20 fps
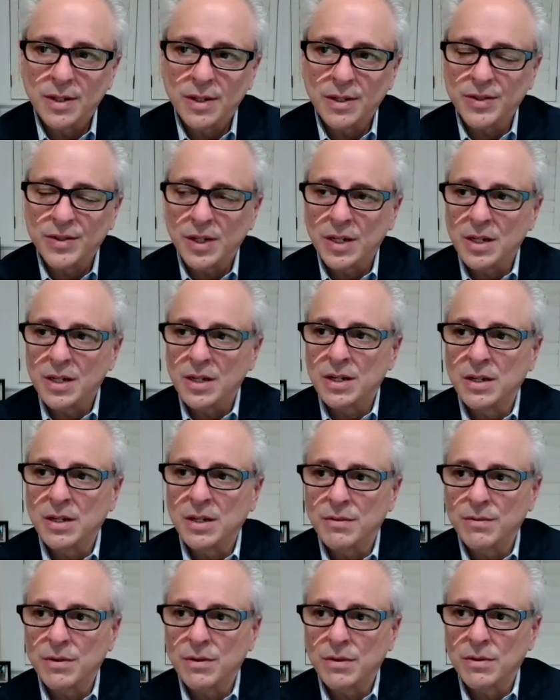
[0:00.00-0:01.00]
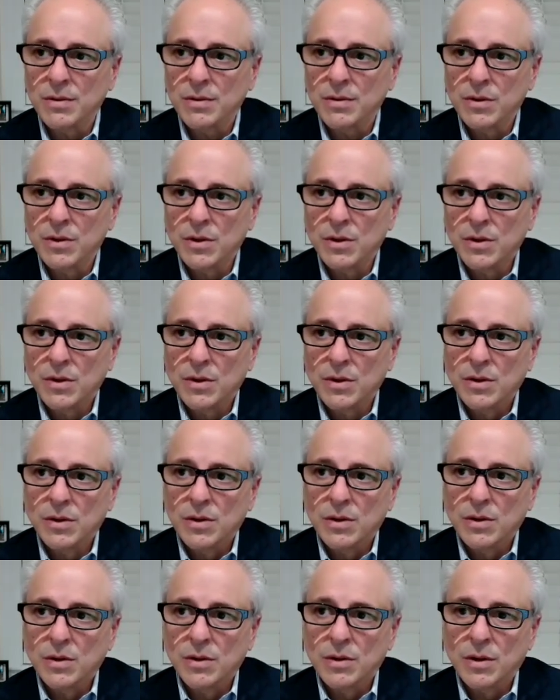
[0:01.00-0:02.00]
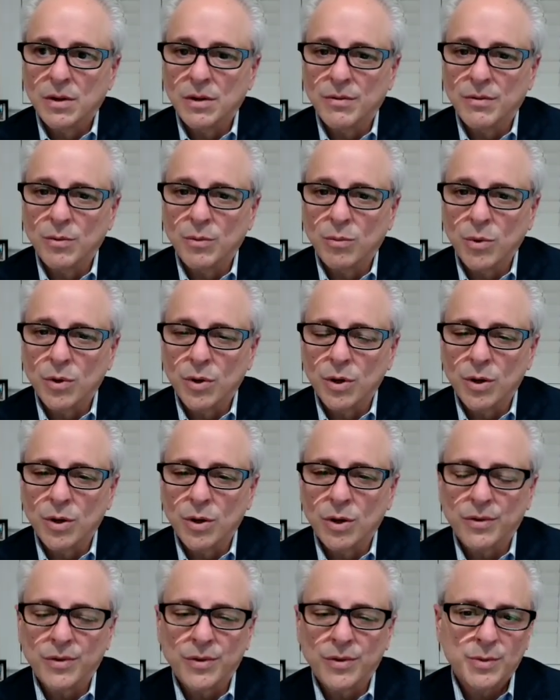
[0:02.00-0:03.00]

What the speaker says: the anxiety of the work.